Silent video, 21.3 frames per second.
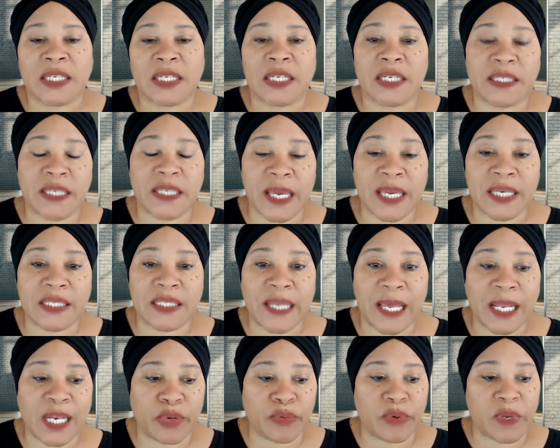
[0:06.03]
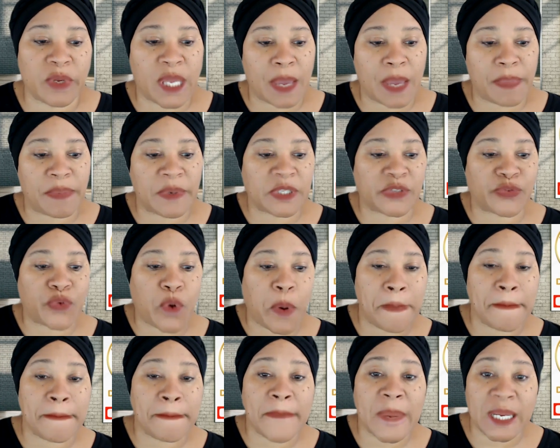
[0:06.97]
Today's Daily Recap is
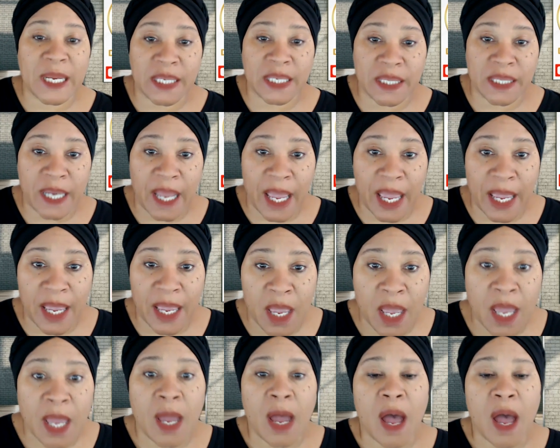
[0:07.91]
for Monday,